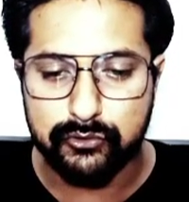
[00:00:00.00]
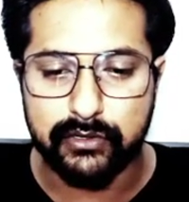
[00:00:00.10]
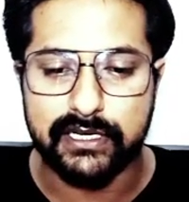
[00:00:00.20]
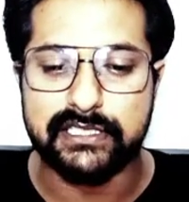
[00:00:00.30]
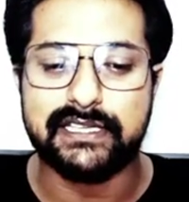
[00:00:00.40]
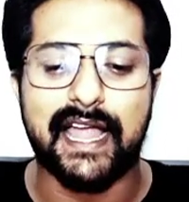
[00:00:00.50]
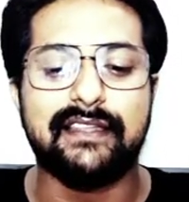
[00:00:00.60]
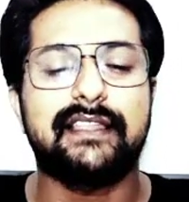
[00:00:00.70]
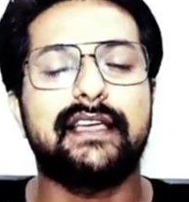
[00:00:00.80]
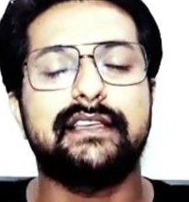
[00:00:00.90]
to
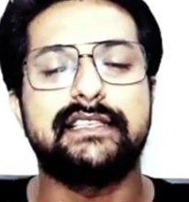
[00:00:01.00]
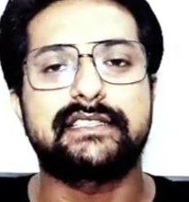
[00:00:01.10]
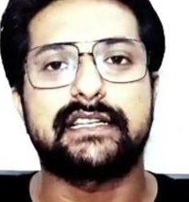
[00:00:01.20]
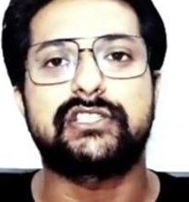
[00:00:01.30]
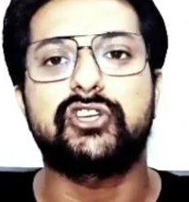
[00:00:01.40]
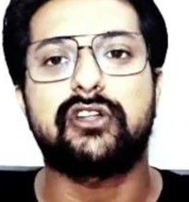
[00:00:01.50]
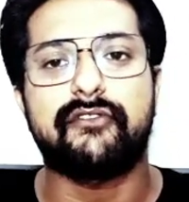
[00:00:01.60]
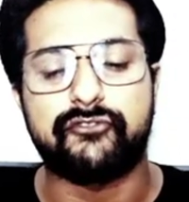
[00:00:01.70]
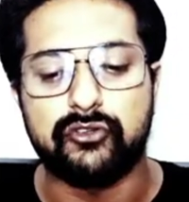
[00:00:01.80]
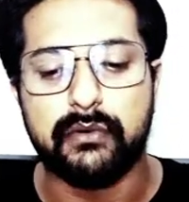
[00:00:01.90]
understand the structure
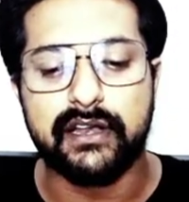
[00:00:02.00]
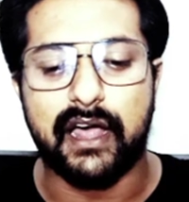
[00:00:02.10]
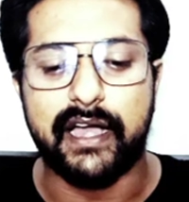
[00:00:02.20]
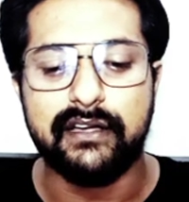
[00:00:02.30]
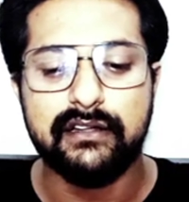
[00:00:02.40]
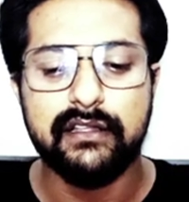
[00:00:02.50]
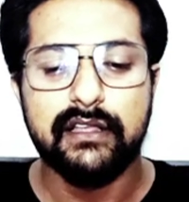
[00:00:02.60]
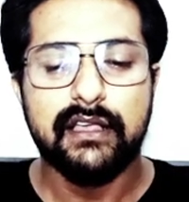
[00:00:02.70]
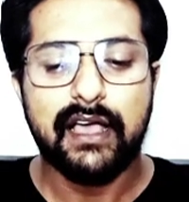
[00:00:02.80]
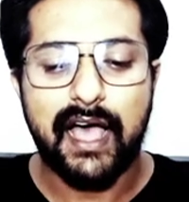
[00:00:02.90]
of human heart.
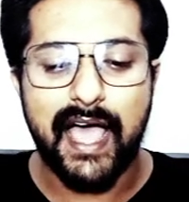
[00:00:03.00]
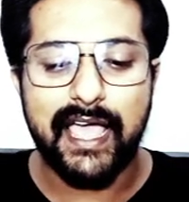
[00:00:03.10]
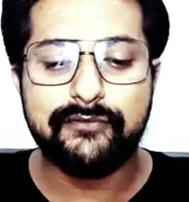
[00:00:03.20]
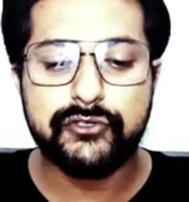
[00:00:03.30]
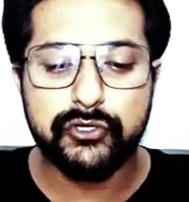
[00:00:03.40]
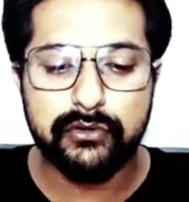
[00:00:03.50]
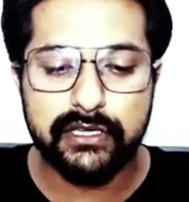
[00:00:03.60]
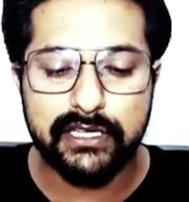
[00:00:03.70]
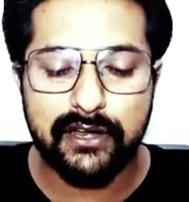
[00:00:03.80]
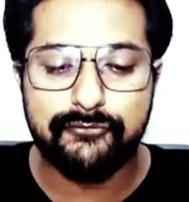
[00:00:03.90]
I have shown
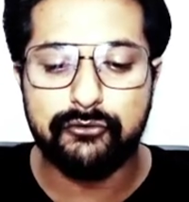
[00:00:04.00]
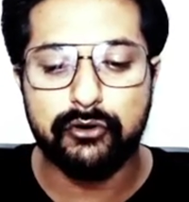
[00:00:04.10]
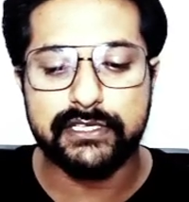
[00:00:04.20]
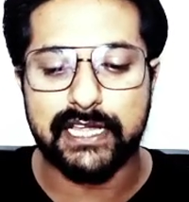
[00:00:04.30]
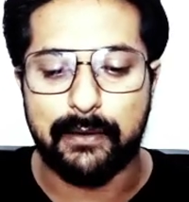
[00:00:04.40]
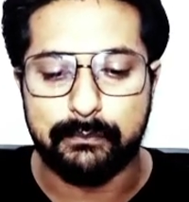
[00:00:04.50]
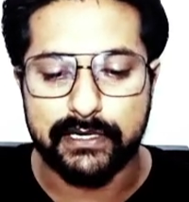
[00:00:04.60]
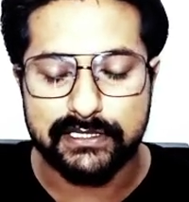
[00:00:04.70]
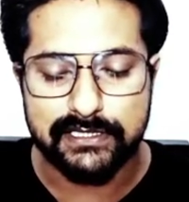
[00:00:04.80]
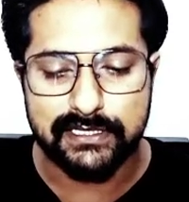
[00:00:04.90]
here 4
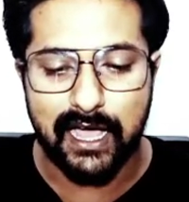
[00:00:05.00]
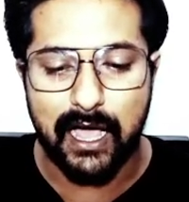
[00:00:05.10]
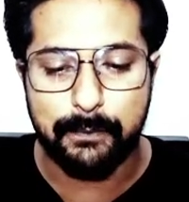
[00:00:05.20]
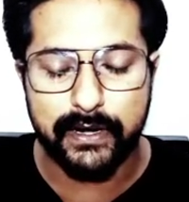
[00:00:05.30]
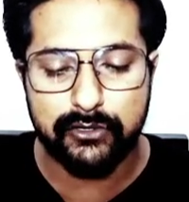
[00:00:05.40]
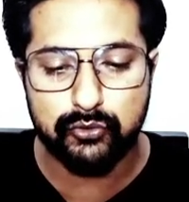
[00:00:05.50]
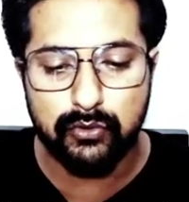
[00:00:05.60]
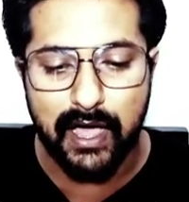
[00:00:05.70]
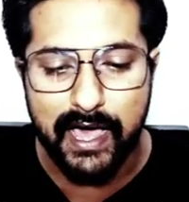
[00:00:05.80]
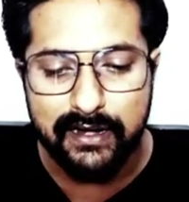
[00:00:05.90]
chambers. The upper 2
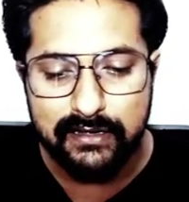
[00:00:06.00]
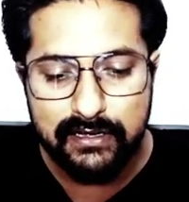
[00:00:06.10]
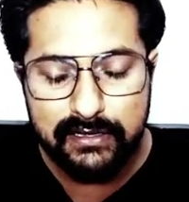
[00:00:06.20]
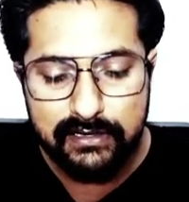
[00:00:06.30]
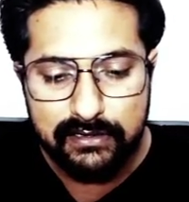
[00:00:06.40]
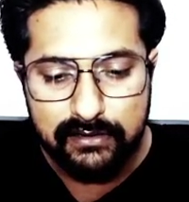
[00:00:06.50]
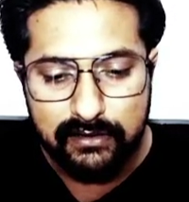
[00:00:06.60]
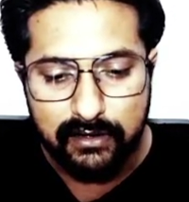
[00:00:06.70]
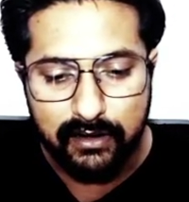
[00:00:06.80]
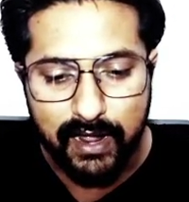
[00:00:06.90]
are
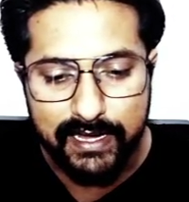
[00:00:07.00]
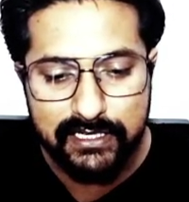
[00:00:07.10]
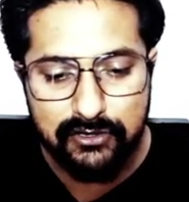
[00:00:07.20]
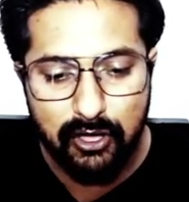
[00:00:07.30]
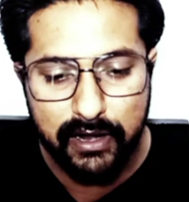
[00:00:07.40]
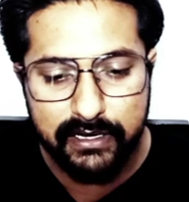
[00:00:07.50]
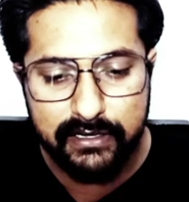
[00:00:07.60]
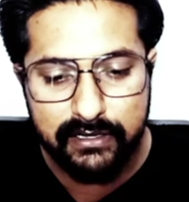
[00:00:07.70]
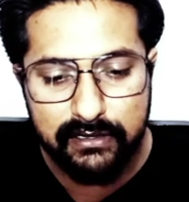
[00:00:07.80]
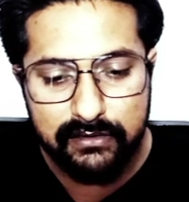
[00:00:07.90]
right
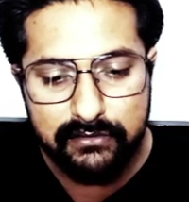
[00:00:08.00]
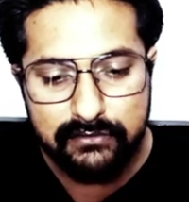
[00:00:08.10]
auricle,